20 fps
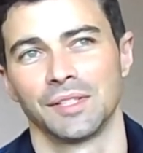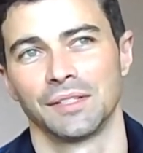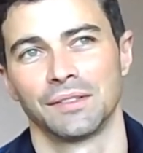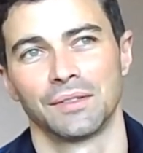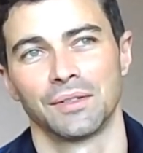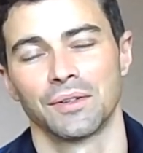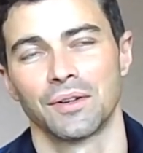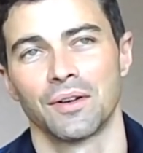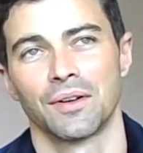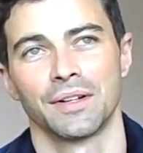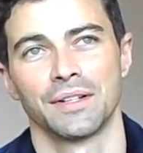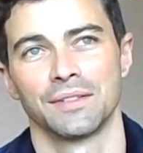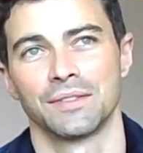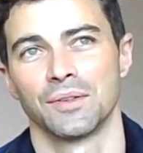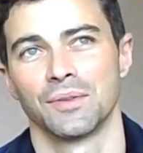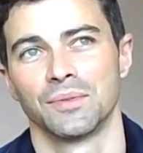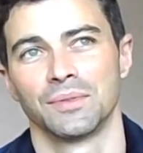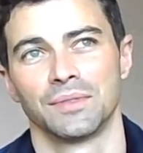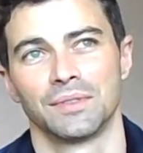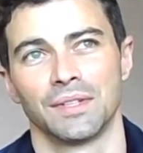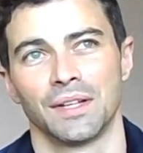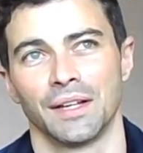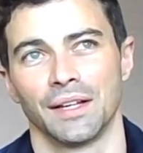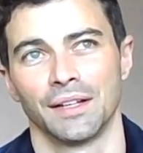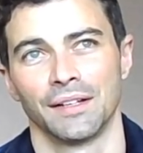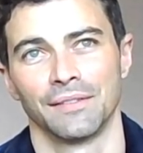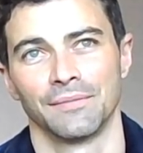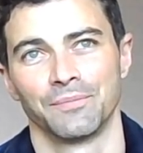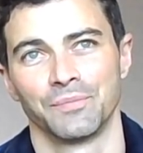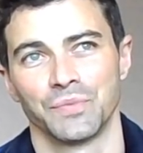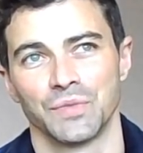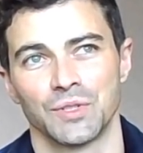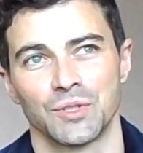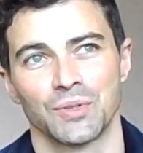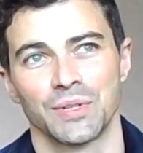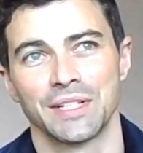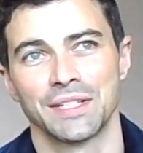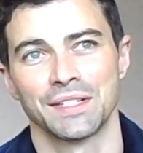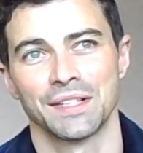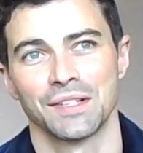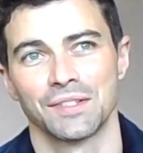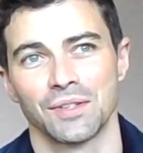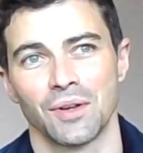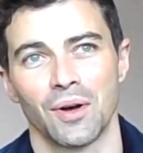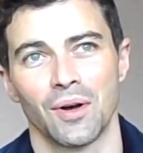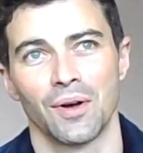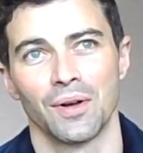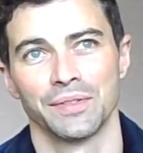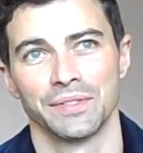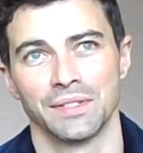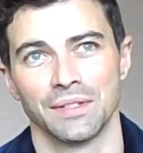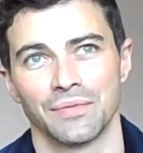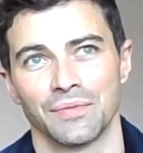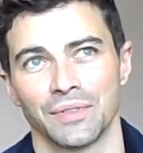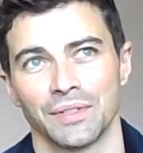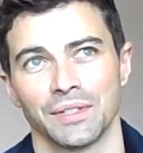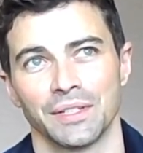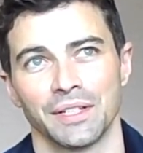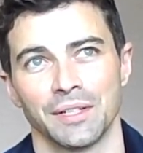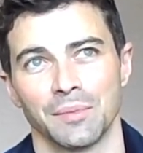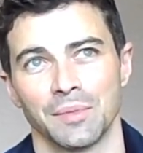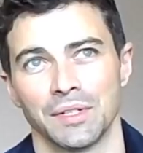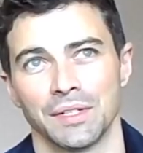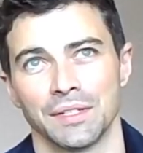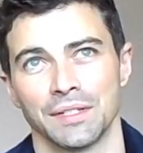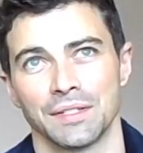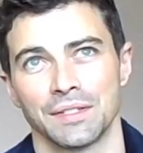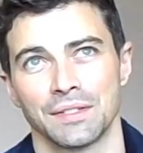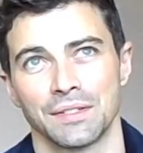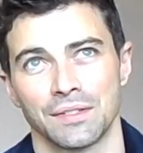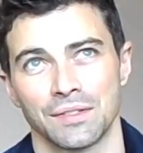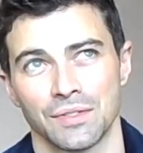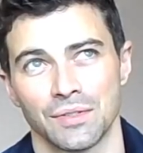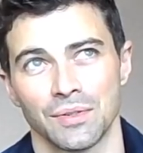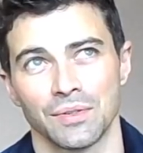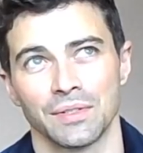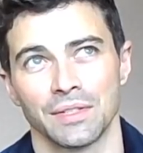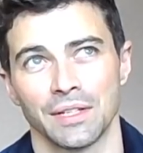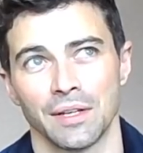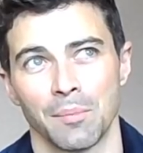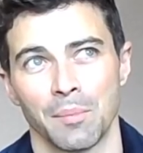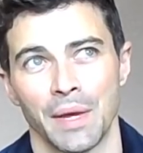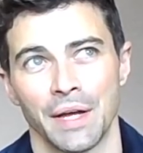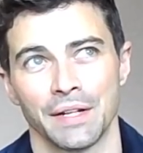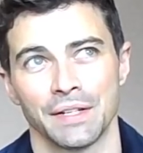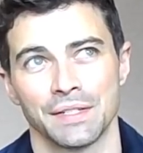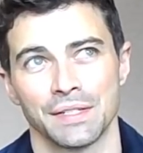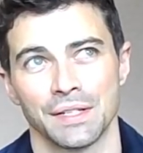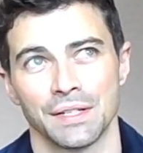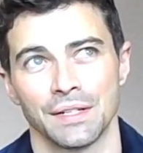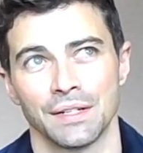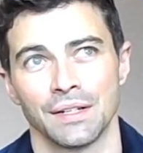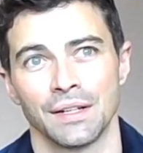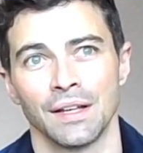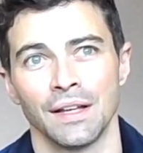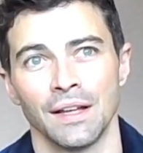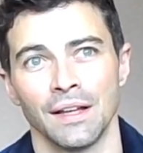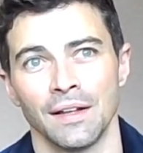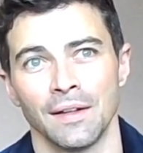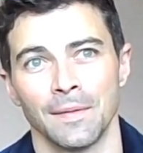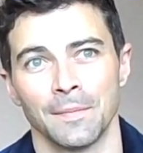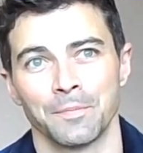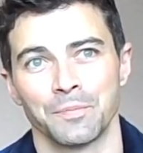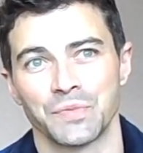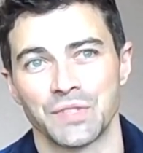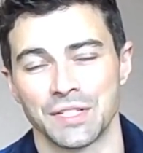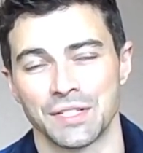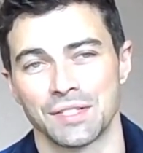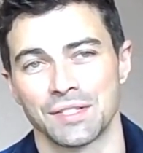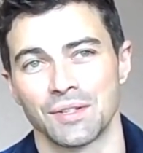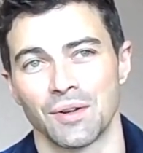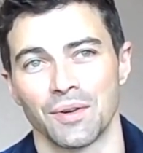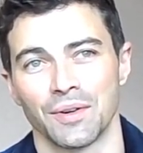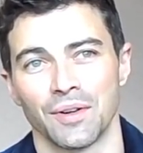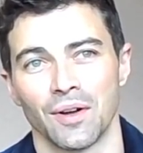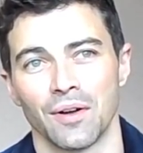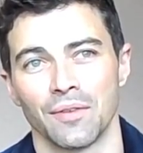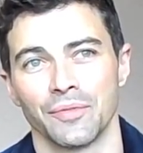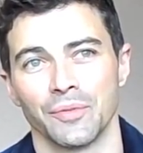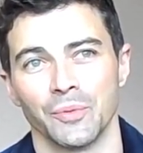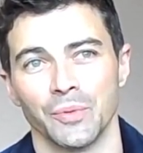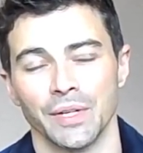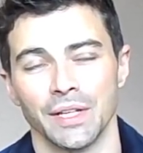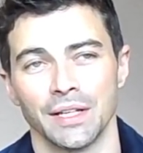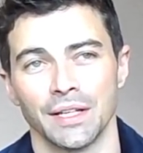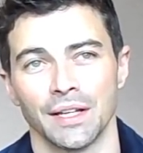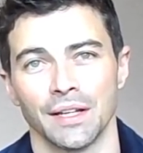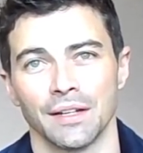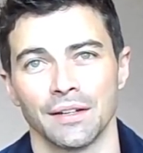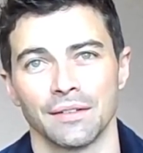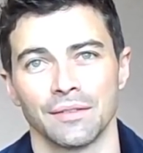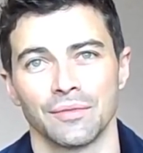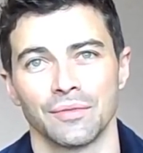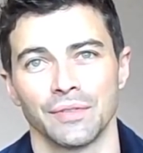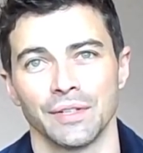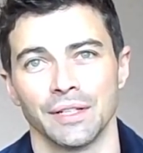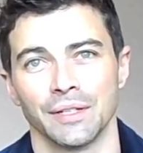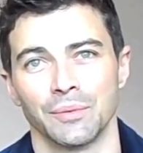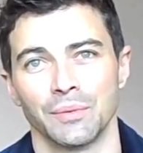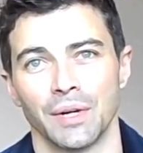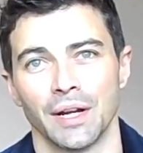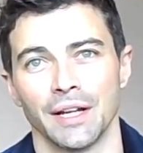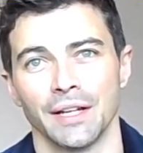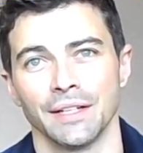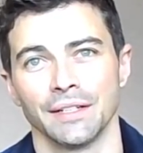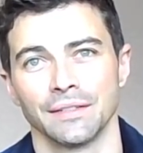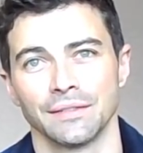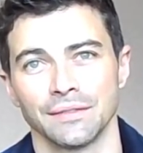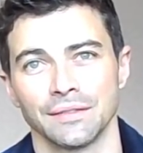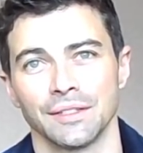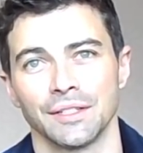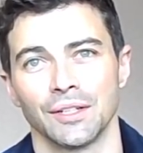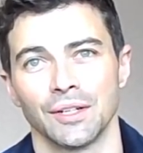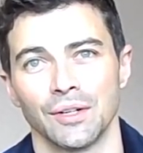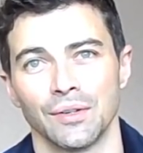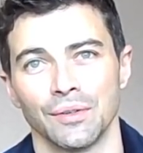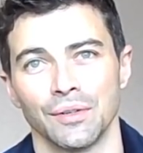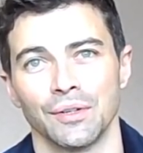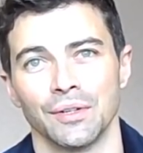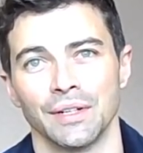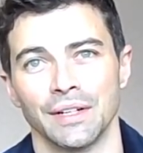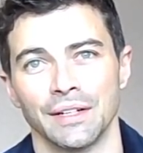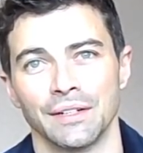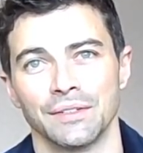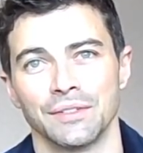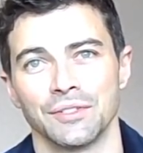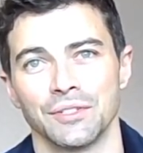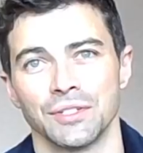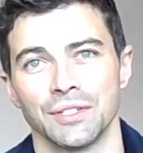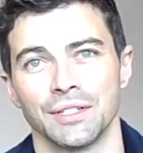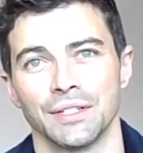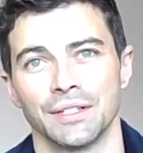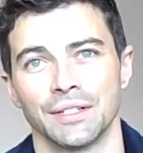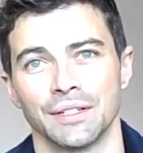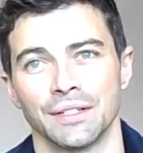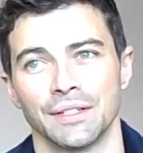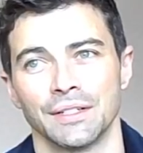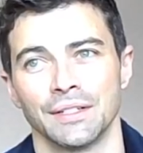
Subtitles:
took on its own thing. It treats us all differently, but it is certainly a medicine to start off the weekend feeling right, good energy, and